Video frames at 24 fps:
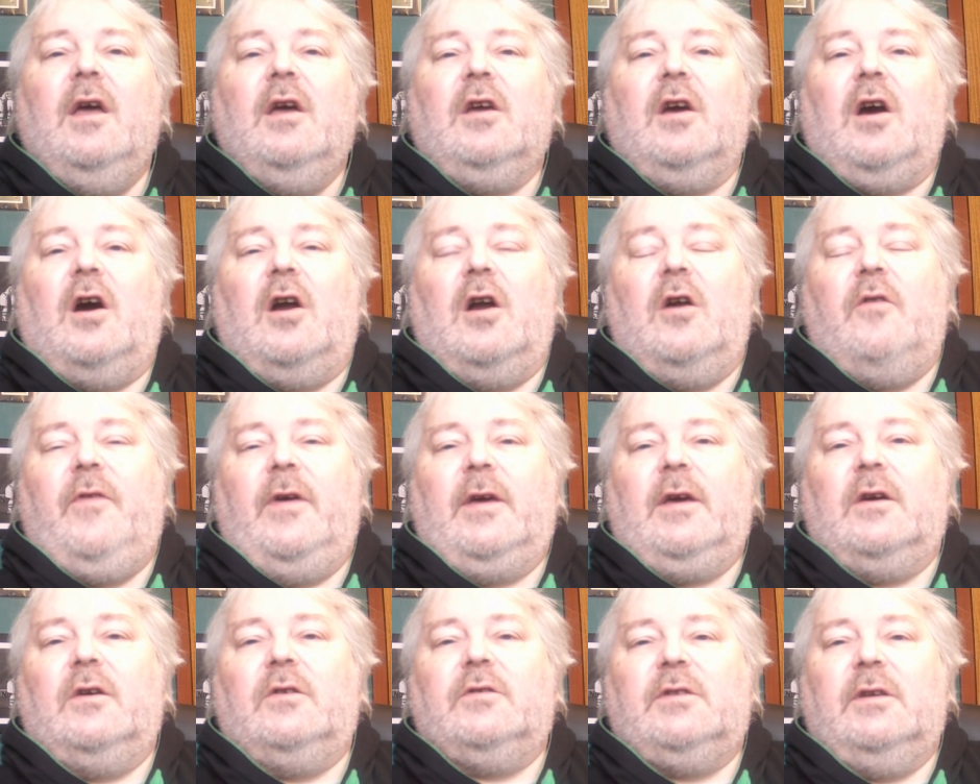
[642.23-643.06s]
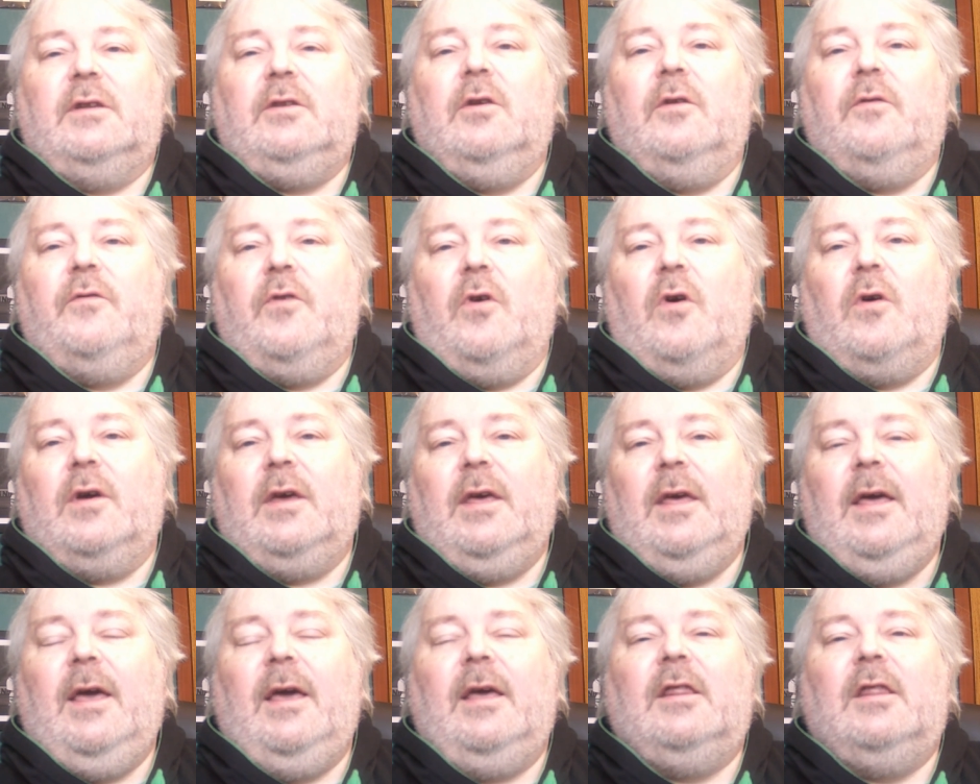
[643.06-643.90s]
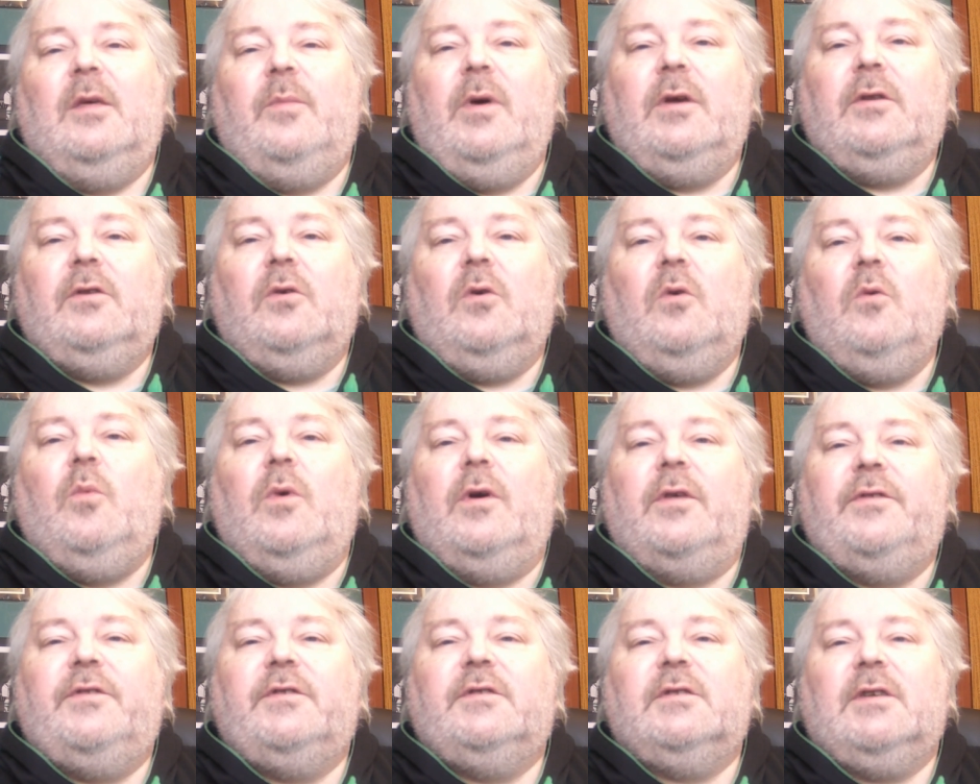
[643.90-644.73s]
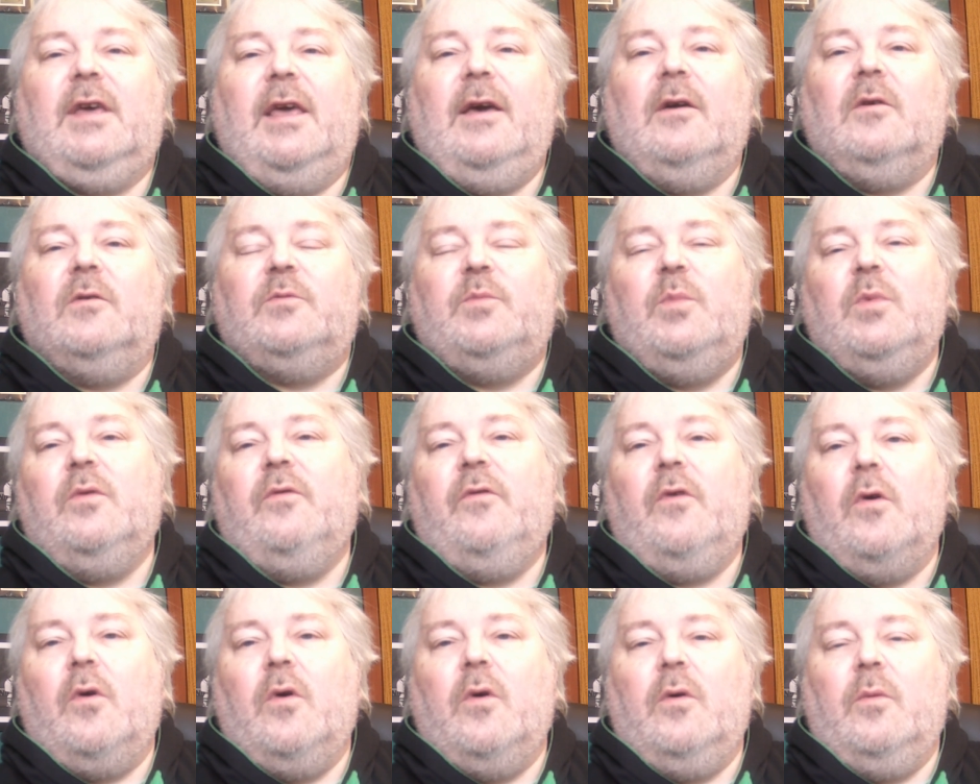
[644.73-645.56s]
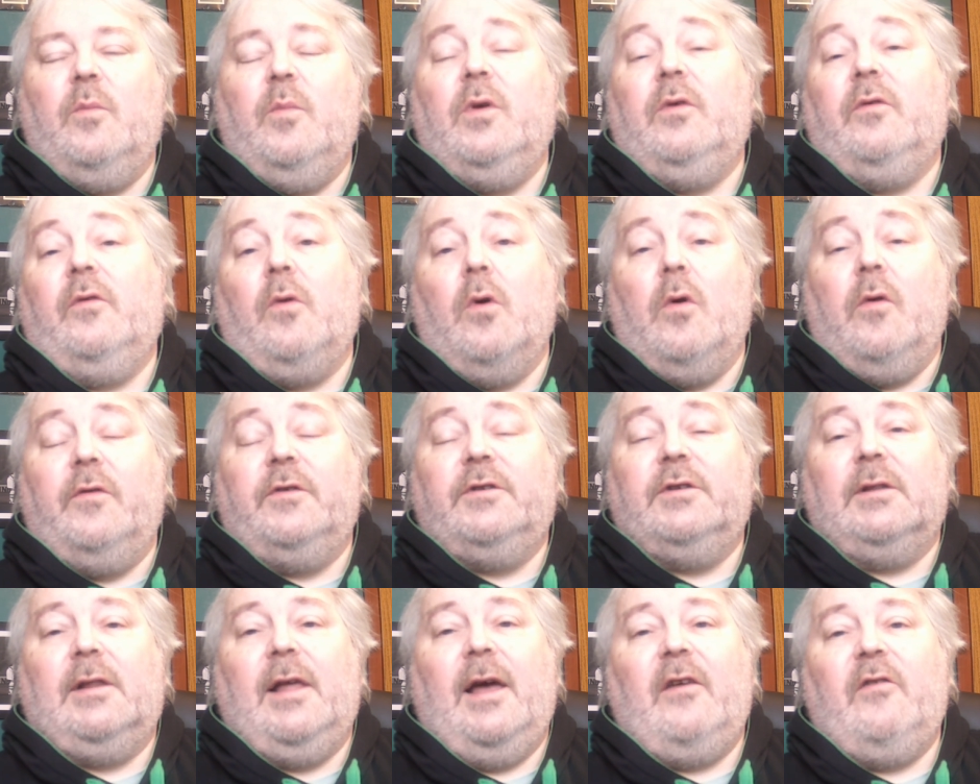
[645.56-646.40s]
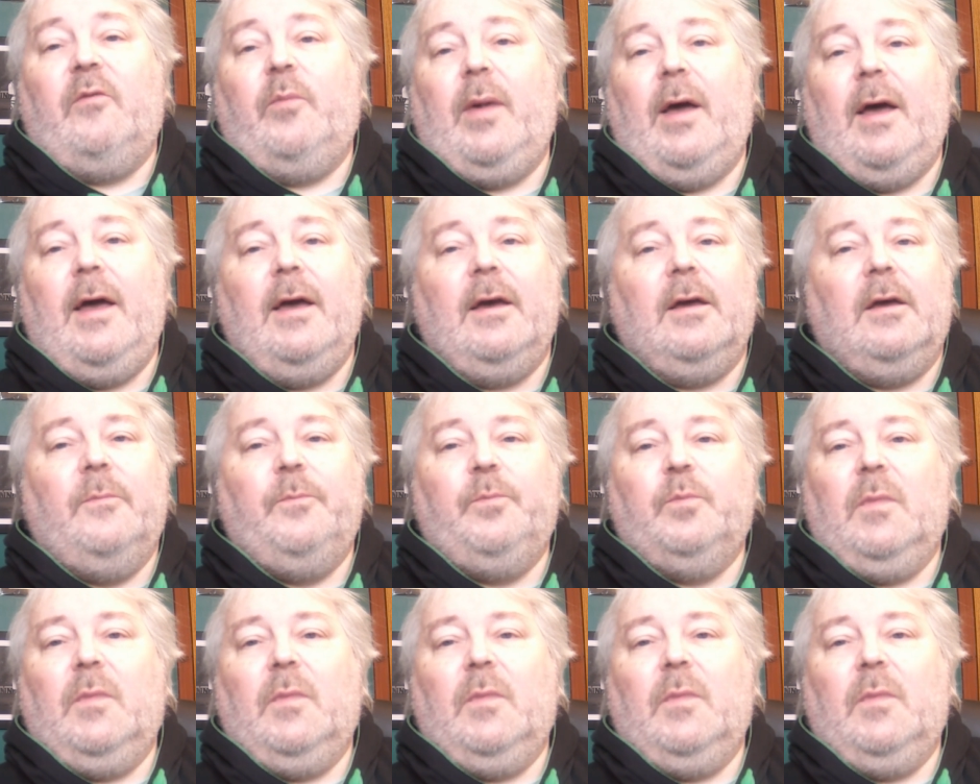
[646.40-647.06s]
Carter Vickers and Navrocki in the middle, with Scales moving over to left back.